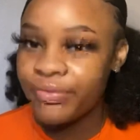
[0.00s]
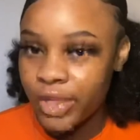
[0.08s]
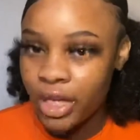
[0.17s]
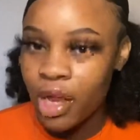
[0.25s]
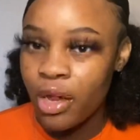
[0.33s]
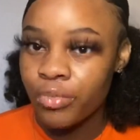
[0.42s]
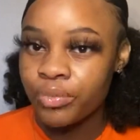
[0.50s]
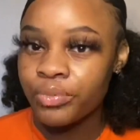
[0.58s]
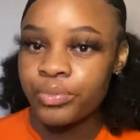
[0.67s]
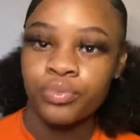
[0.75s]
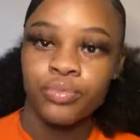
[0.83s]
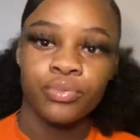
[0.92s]
video
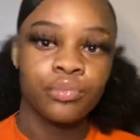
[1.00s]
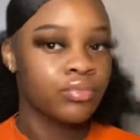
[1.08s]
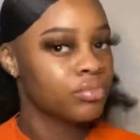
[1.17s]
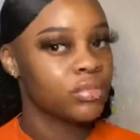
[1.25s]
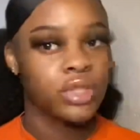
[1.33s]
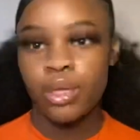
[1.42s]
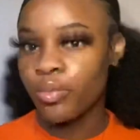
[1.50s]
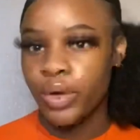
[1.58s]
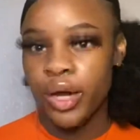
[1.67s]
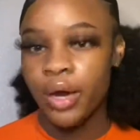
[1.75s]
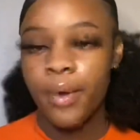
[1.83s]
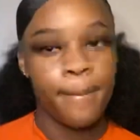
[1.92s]

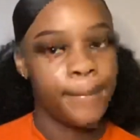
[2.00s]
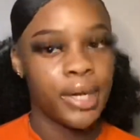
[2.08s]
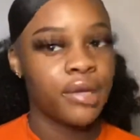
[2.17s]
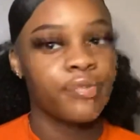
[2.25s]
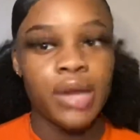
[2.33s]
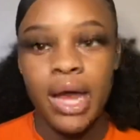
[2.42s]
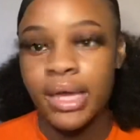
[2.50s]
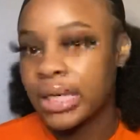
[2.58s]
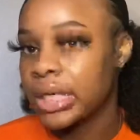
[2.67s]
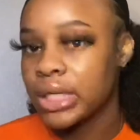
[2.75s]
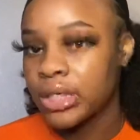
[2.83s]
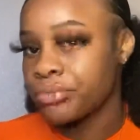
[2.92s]
somewhere. But if not,
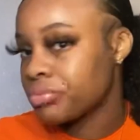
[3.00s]
then